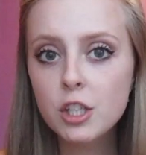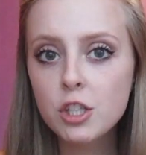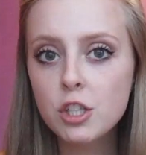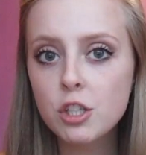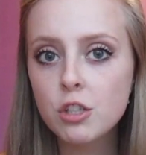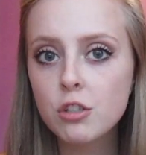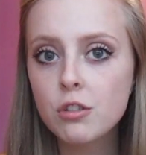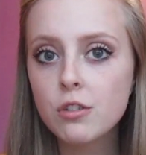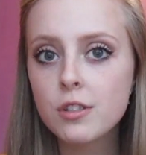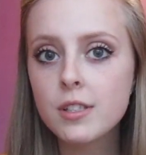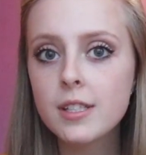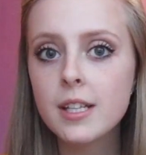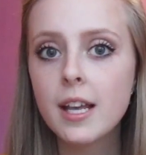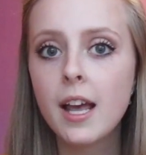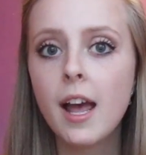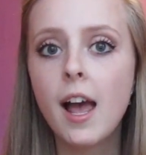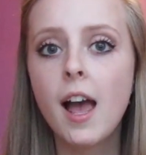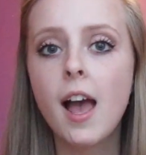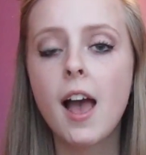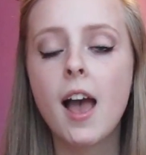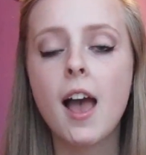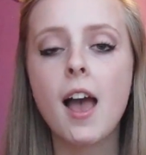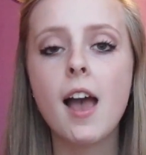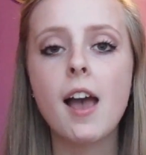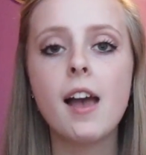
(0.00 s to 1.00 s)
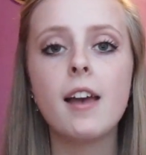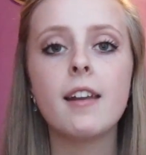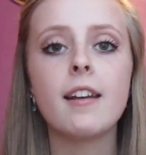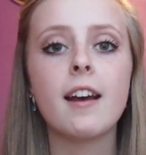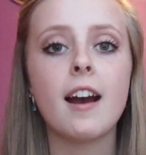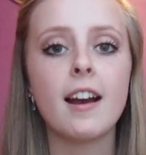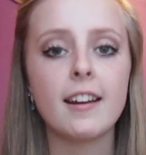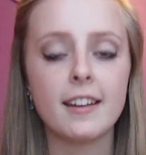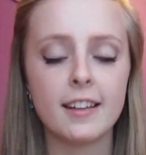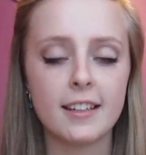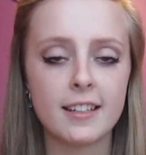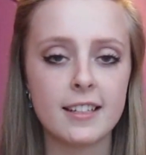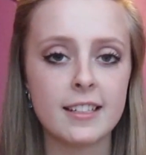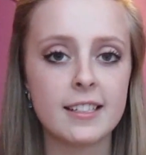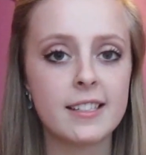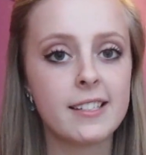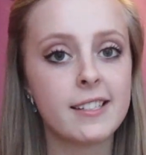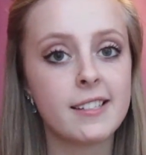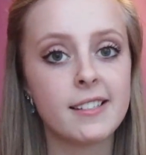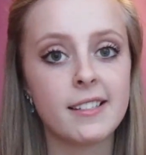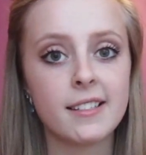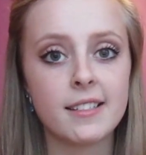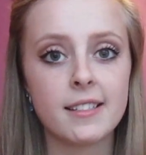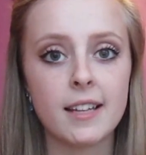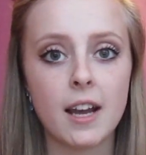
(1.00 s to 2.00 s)
shoes and I needed to
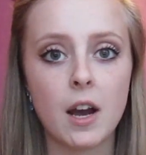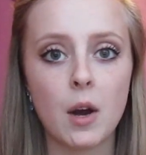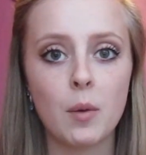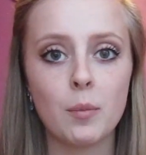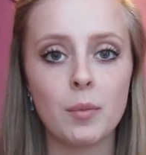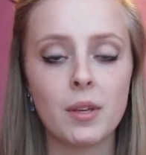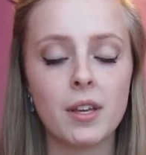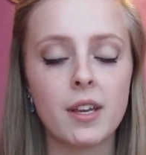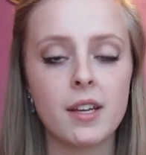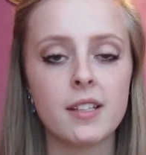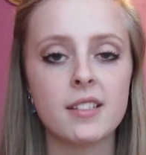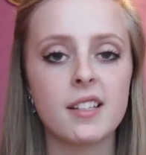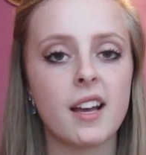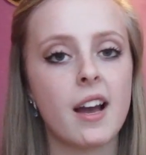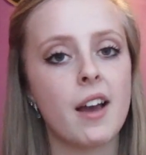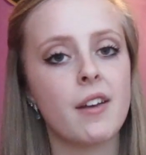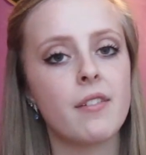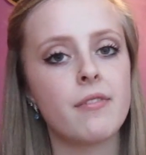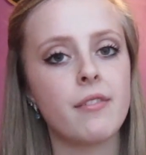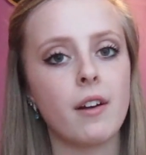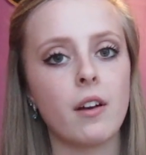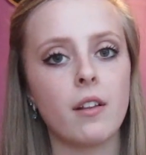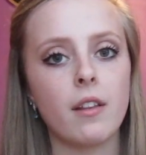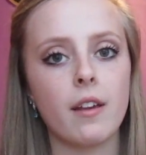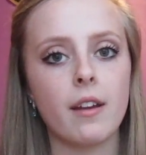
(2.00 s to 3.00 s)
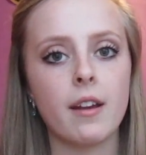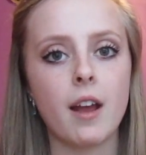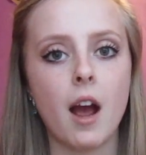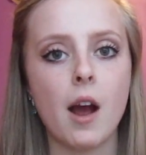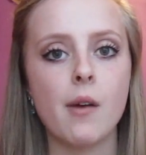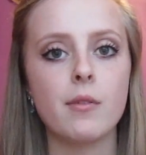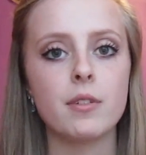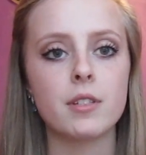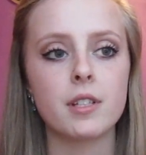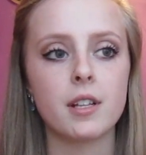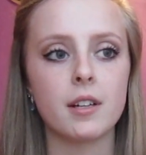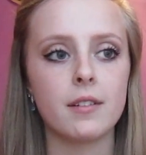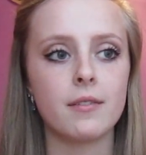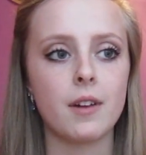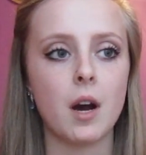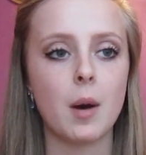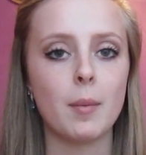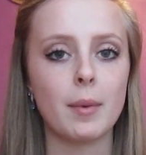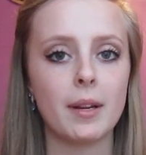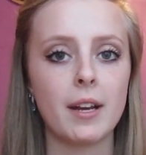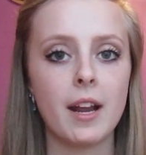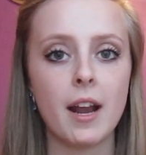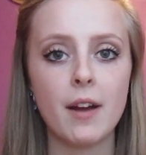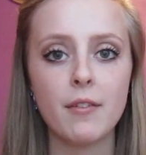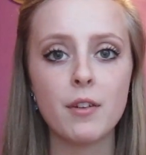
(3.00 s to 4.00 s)
sit down because I felt like I was going to
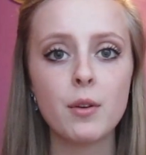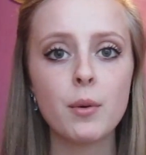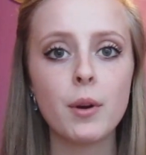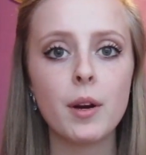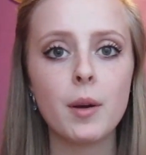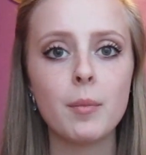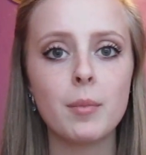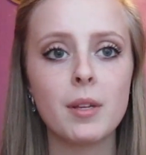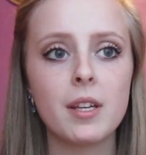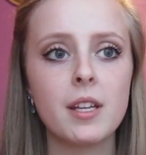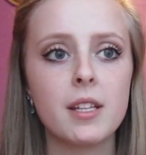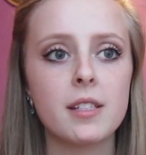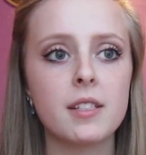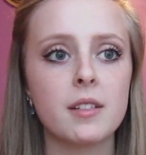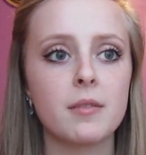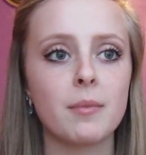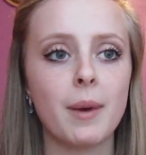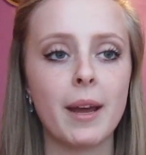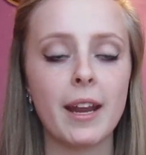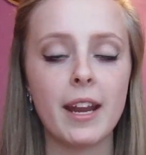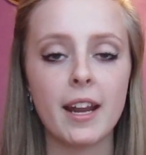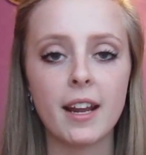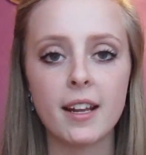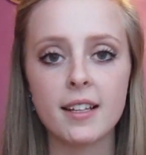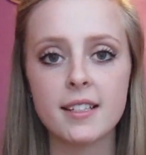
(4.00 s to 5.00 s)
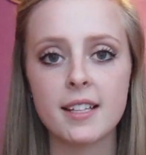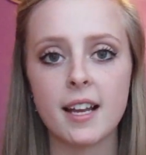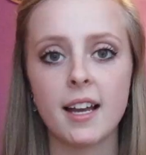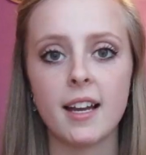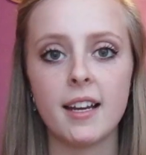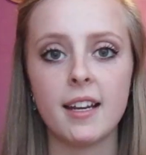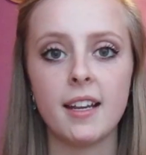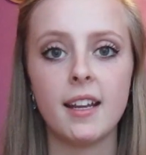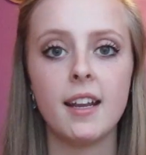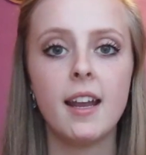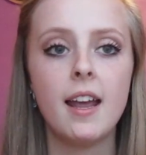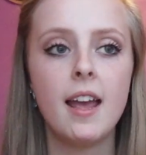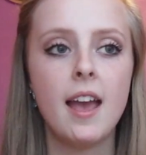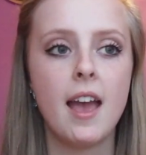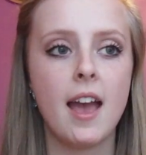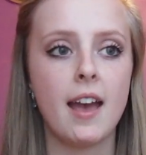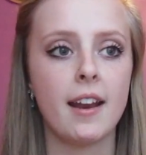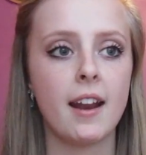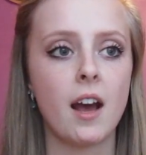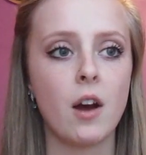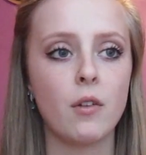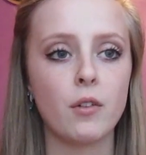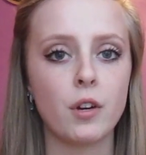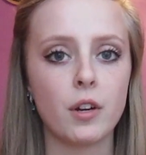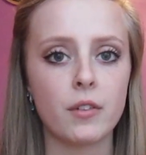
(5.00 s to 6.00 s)
vomit everywhere because of my anxiety
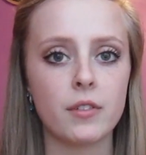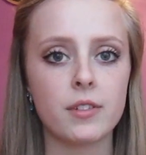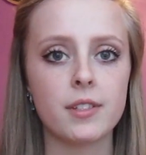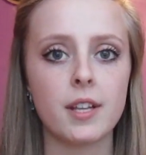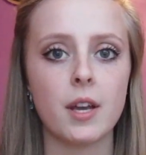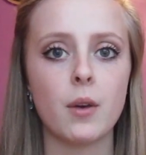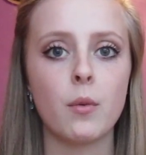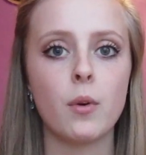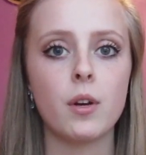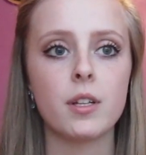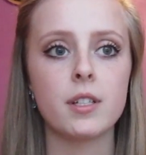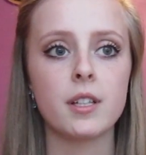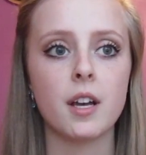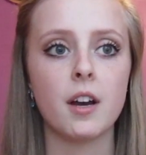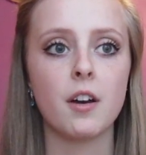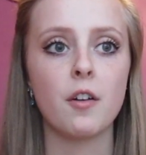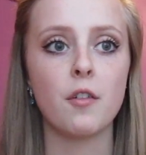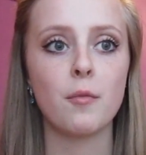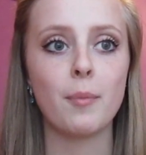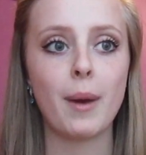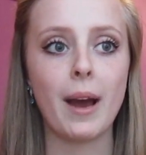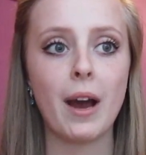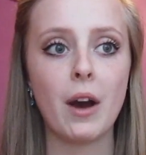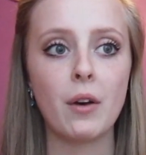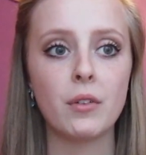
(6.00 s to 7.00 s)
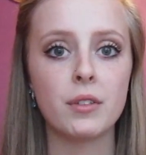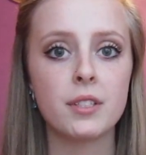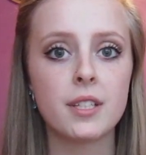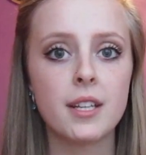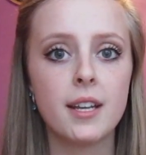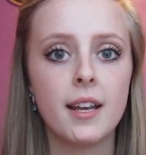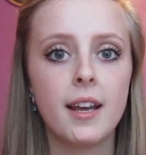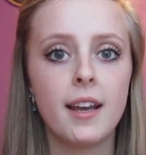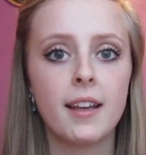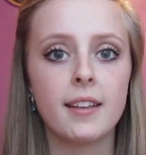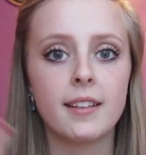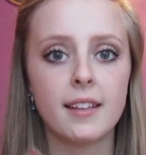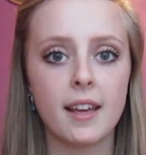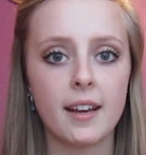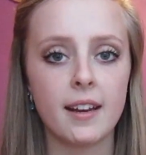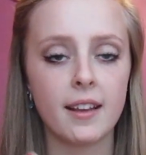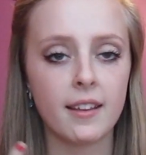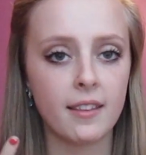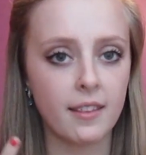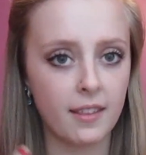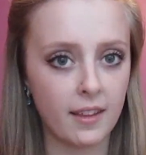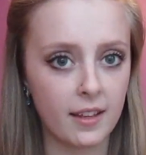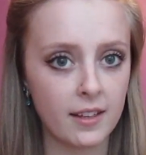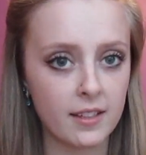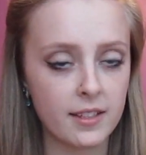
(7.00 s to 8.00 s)
and how nervous I was about
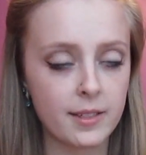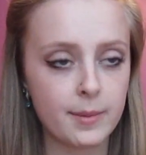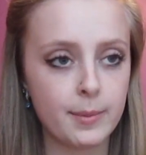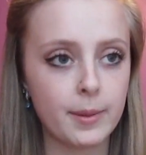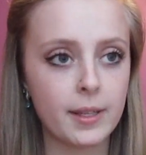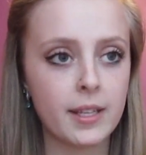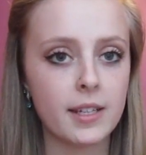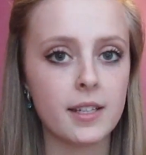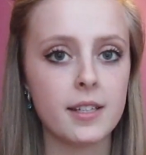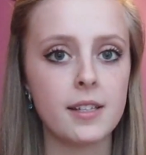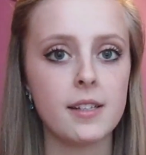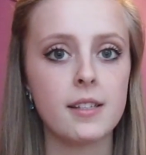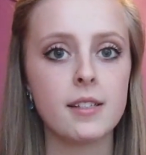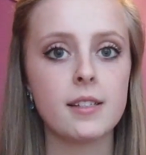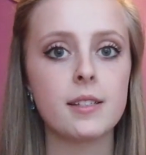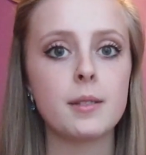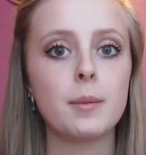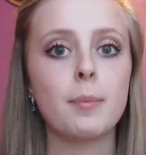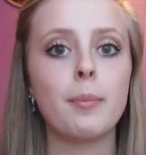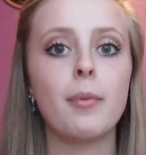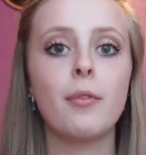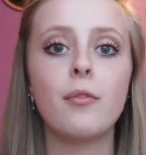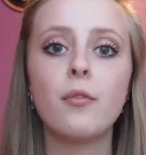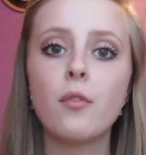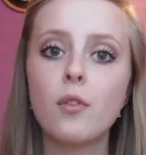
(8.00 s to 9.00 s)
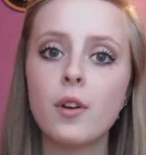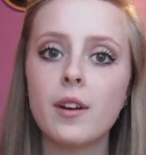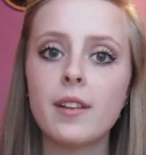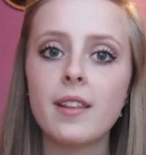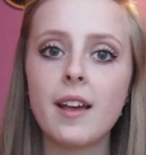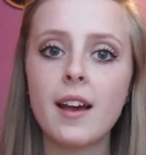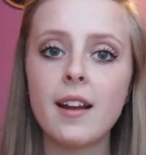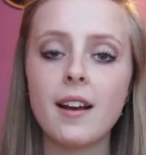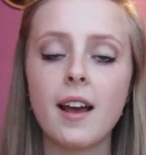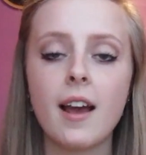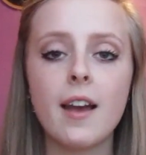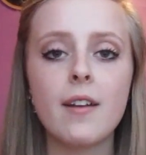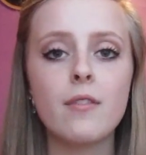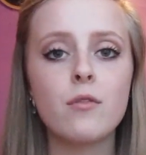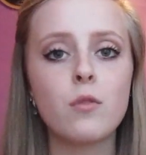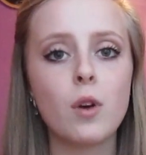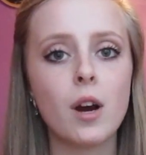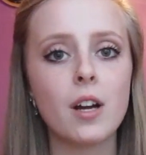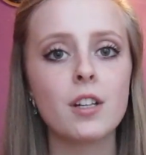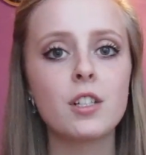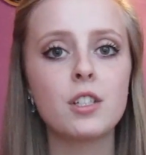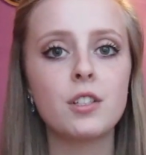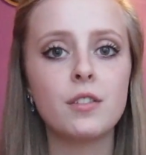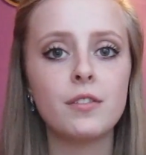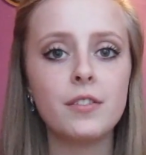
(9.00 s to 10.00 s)
getting this because before that I have
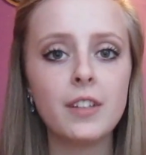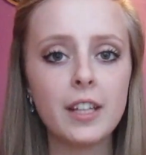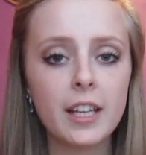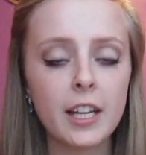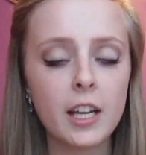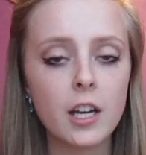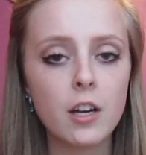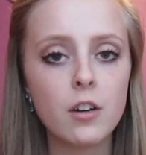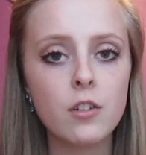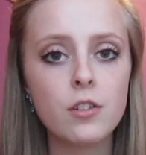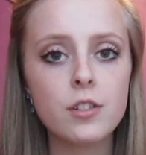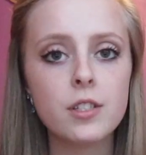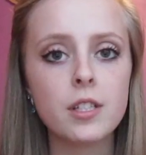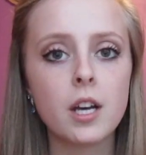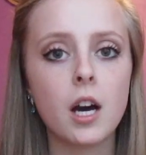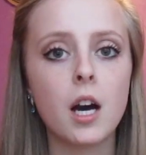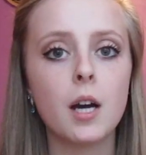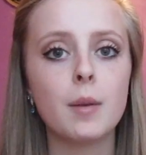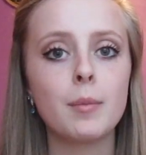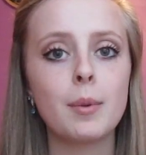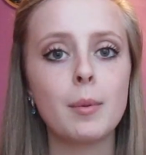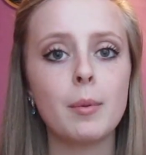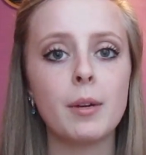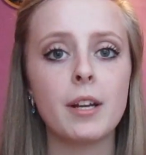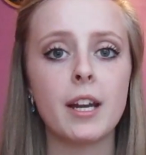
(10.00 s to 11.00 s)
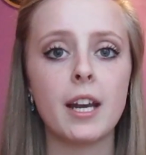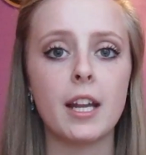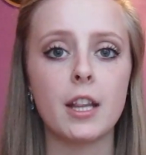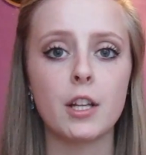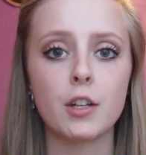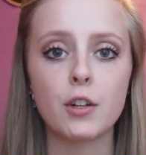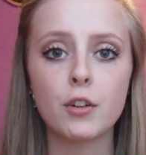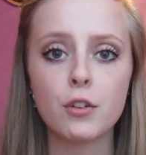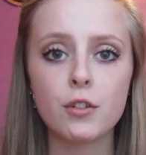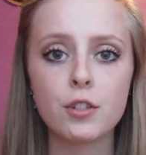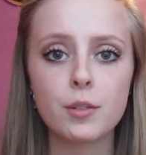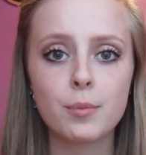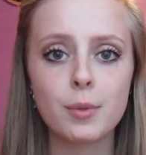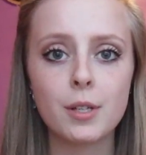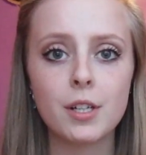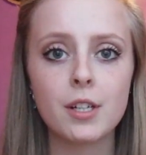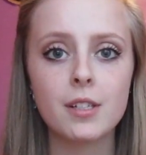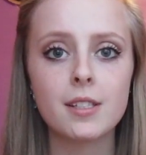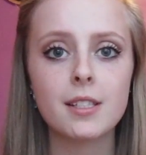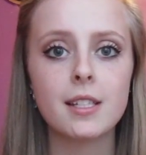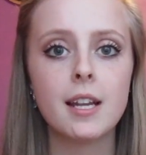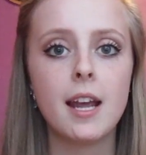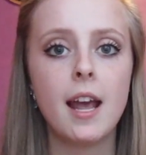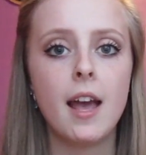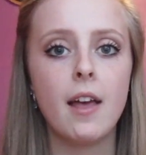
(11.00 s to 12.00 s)
watched videos on people getting their nose
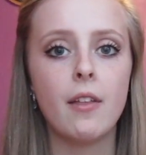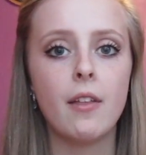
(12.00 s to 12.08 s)
pierced.